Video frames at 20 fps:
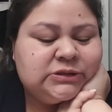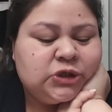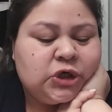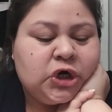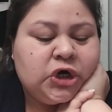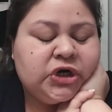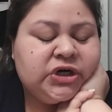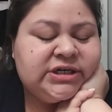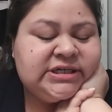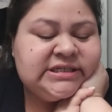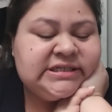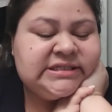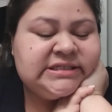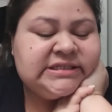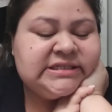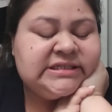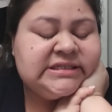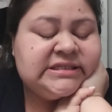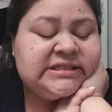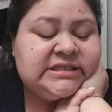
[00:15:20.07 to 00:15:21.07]
Hardest
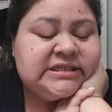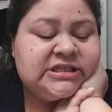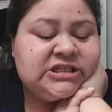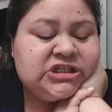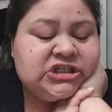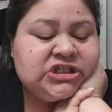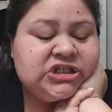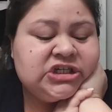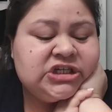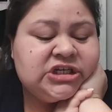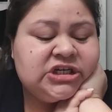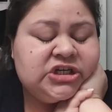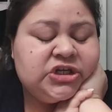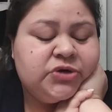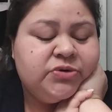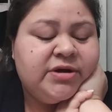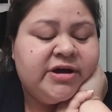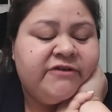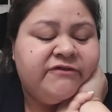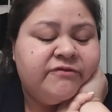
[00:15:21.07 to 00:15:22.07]

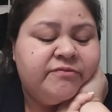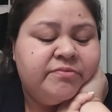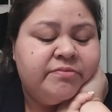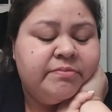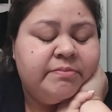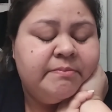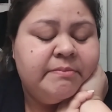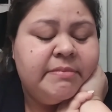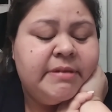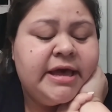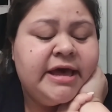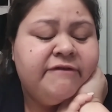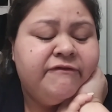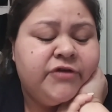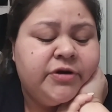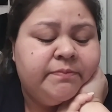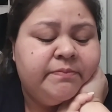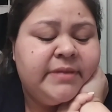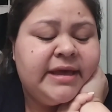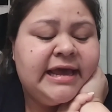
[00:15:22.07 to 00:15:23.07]
decision you have
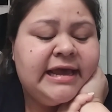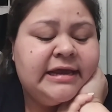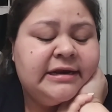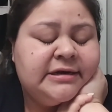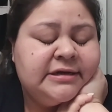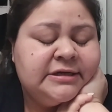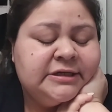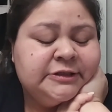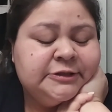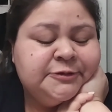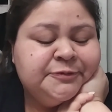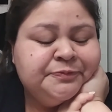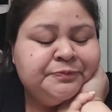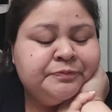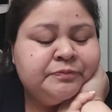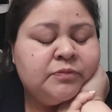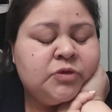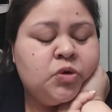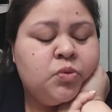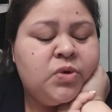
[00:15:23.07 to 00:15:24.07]
ever made.
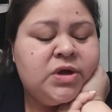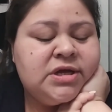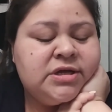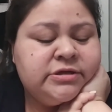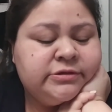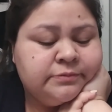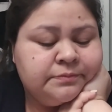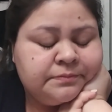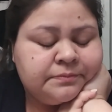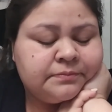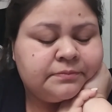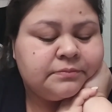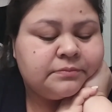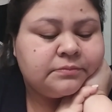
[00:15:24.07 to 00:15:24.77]
Well,